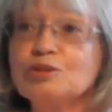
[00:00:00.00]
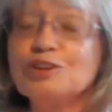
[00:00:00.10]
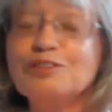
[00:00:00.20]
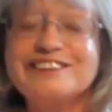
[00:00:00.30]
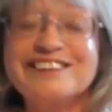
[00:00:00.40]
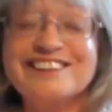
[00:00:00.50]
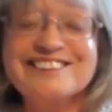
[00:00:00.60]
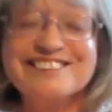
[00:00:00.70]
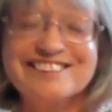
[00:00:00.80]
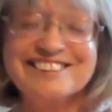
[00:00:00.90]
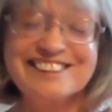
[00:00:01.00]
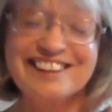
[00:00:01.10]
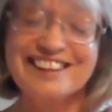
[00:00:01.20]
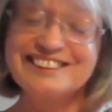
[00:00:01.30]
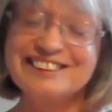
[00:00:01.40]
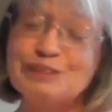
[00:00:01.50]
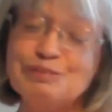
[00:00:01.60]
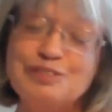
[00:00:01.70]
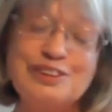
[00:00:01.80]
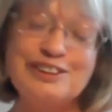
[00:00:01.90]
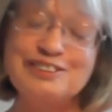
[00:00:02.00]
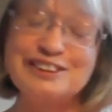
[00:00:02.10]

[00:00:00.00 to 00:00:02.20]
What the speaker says: all of a sudden, and some of you know